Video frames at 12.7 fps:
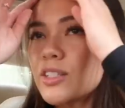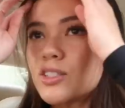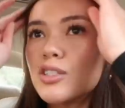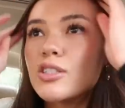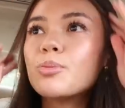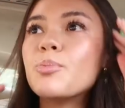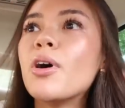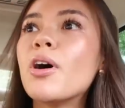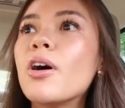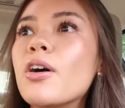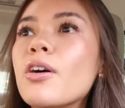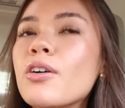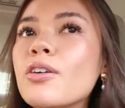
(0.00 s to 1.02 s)
Just
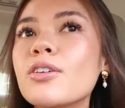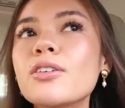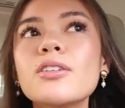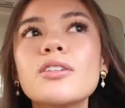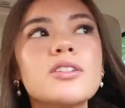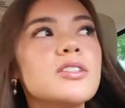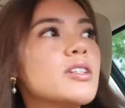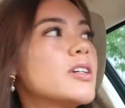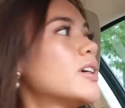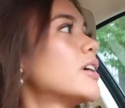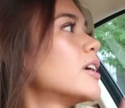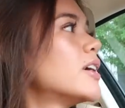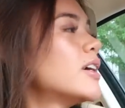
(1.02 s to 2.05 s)
parked.
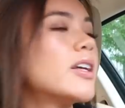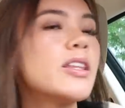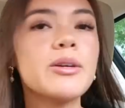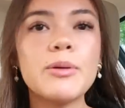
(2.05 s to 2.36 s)
I'm